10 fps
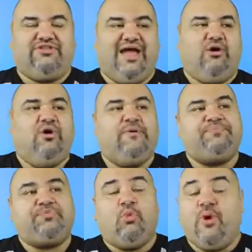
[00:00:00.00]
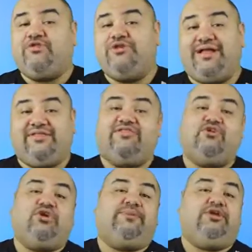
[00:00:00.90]
Now, whether or not this is
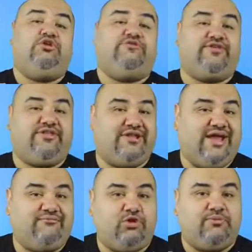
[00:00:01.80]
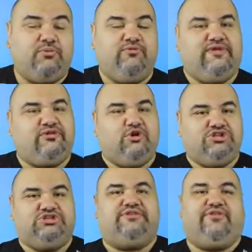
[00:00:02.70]
going to be a universe that's going to have multiple movies or
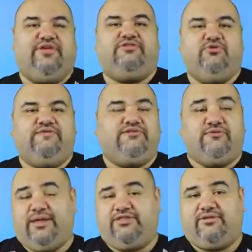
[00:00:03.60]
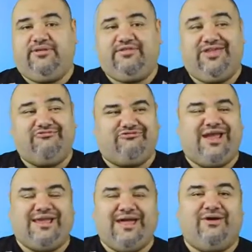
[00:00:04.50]
just these movies remains to be seen.
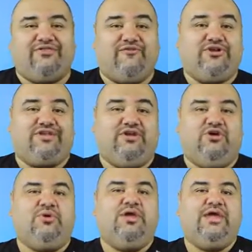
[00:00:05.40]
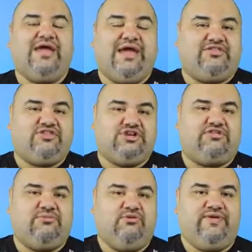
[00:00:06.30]
Right now, as far as I know, it's
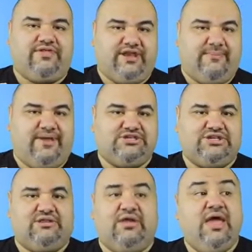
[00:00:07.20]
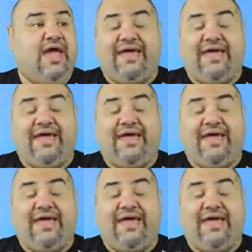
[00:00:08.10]
just the movies that I mentioned.